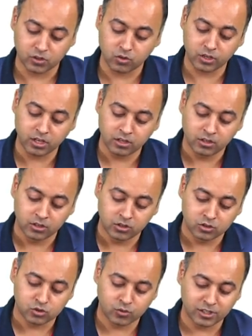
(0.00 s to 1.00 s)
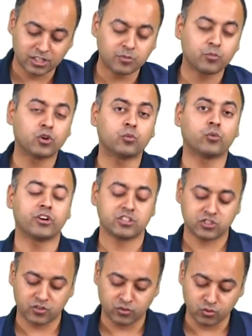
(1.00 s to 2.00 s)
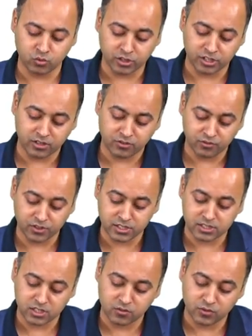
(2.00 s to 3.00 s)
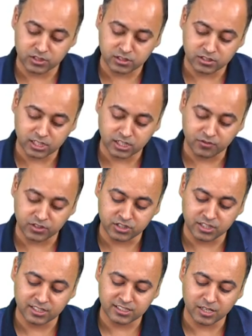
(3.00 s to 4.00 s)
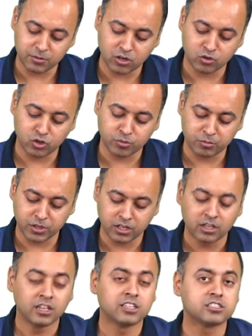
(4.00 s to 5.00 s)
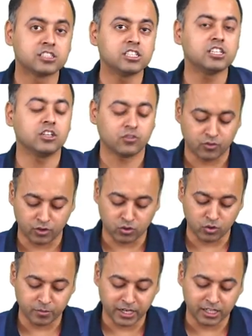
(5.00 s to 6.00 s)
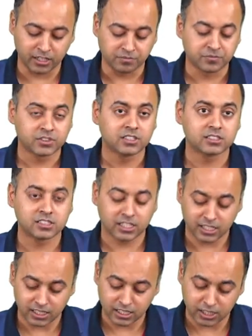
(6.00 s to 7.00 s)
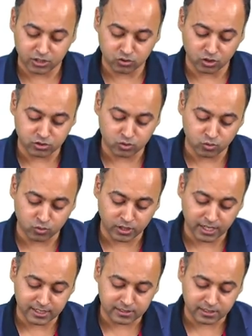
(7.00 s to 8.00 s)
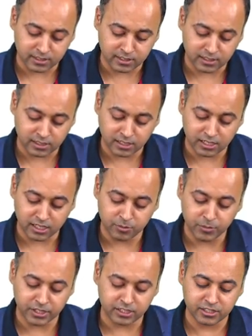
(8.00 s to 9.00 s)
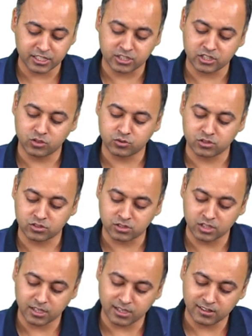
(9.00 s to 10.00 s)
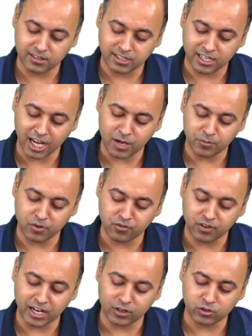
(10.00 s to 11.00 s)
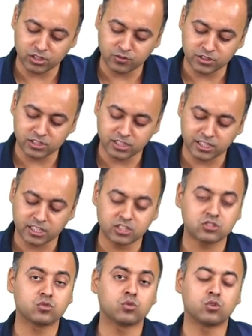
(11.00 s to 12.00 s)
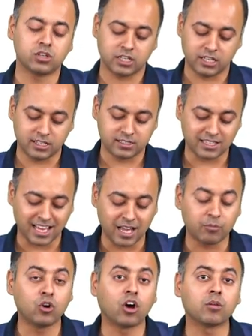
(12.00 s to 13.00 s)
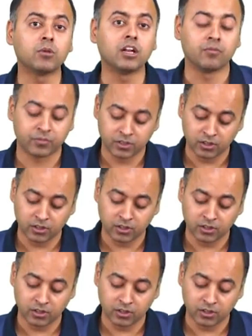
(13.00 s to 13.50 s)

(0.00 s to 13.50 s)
Okay. So what are the important points you have to note here? First, which is the deficient enzyme, how to remember? C followed by D. Second, it is also known as the limit dextrinosis. Third, the type of glycogen which is getting stored is abnormal.